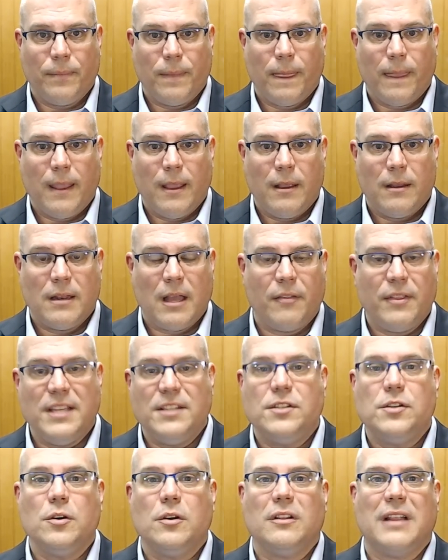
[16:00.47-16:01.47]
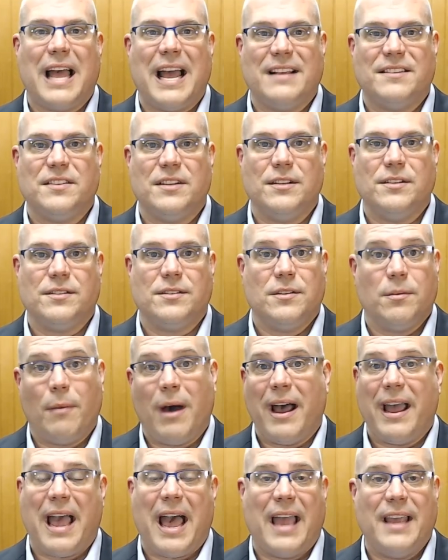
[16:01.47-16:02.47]
Now these two classes, to my
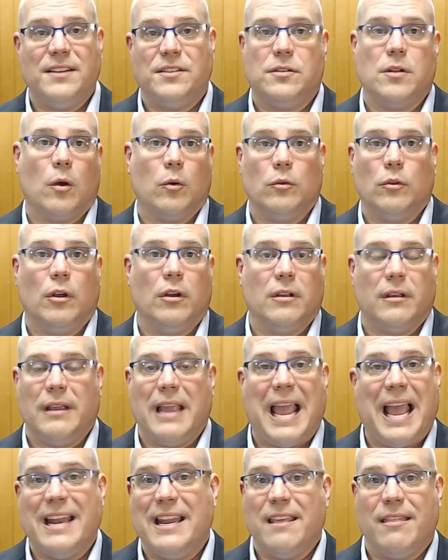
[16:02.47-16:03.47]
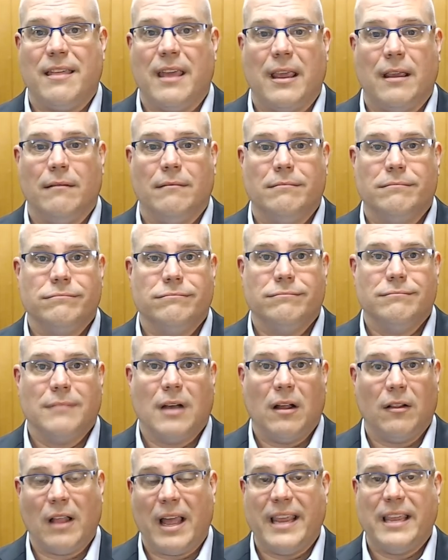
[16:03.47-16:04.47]
eyes, don't look anything
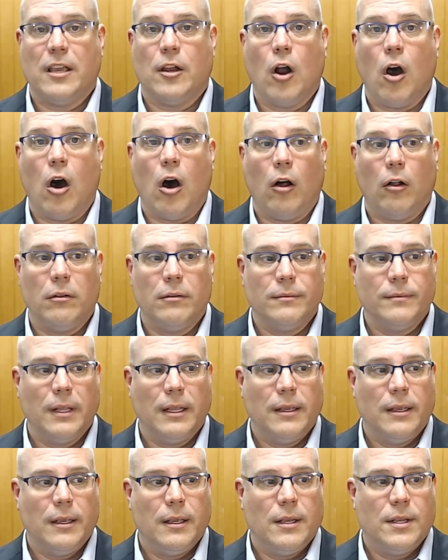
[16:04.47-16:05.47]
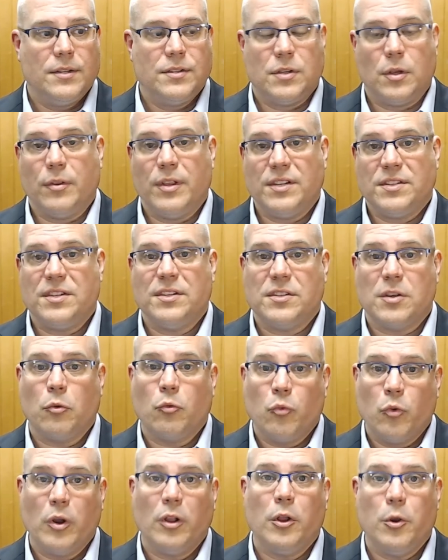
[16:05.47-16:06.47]
alike at all. So this is a
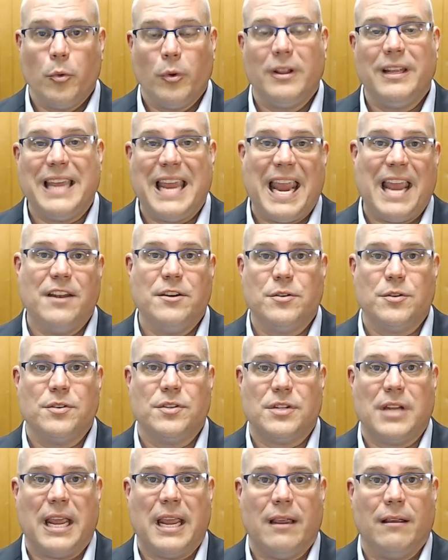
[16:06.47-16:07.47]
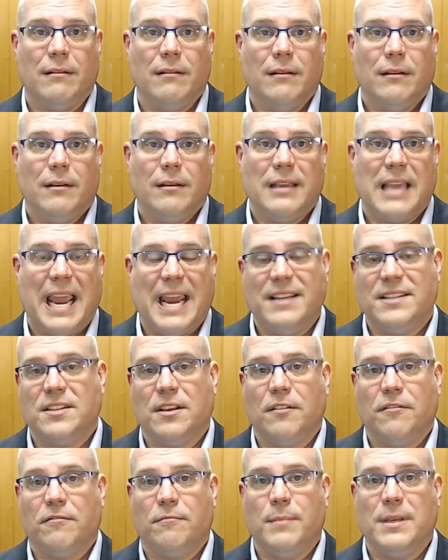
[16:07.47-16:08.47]
really, really interesting case
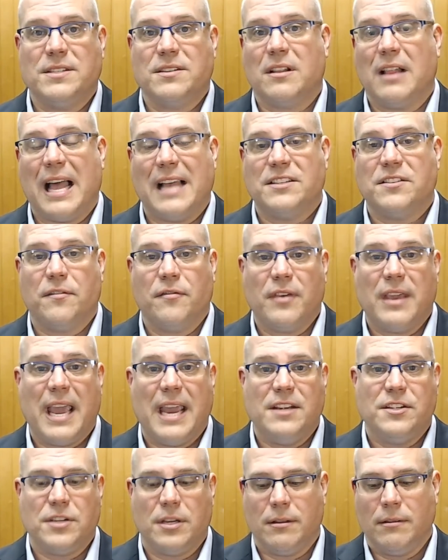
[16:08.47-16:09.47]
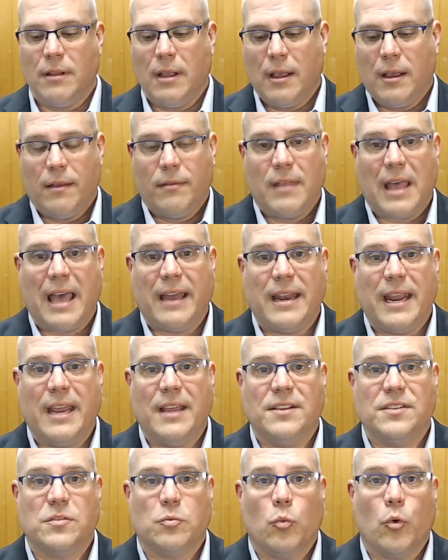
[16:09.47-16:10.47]
of misclassification that
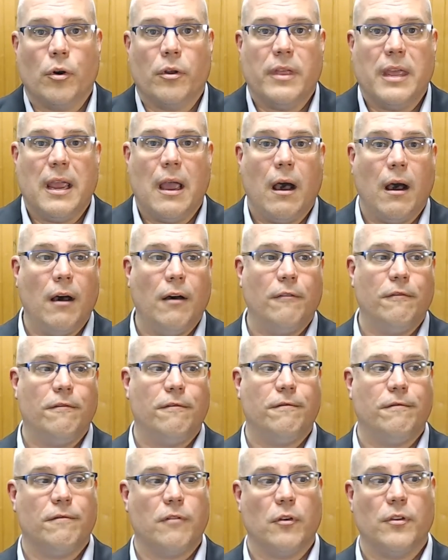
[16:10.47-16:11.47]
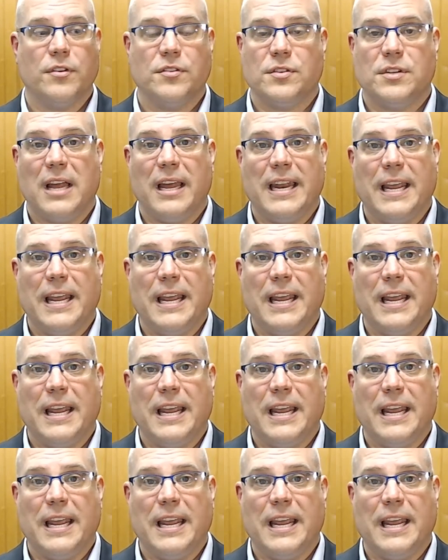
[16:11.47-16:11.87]
is worthy of further study.